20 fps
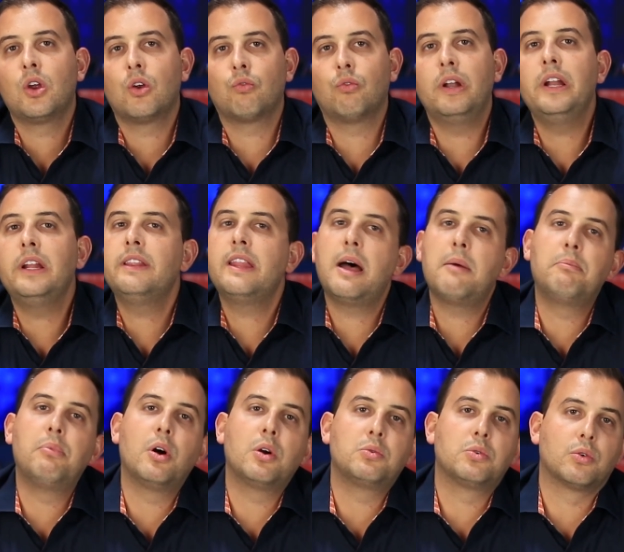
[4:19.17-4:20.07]
Reading
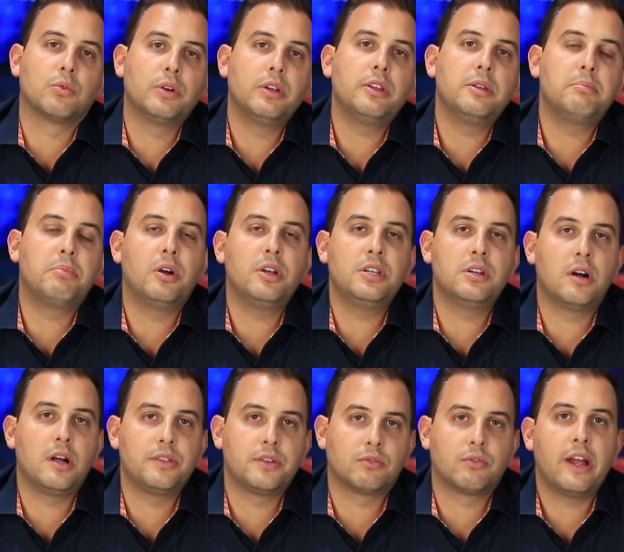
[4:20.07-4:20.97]
that book will really put you
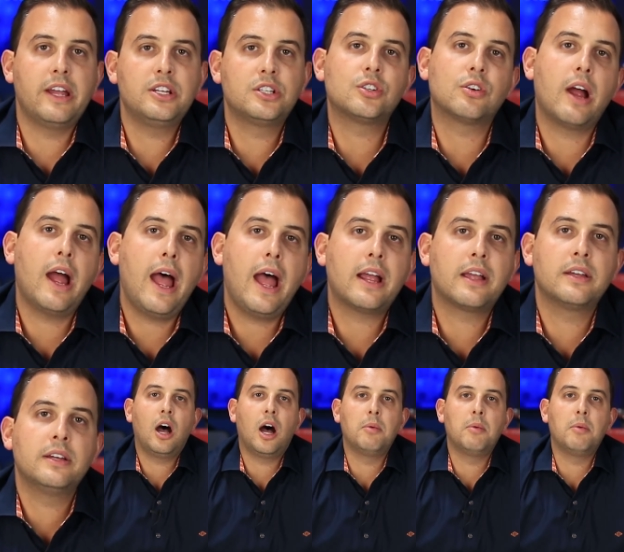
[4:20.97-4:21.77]
on the right track,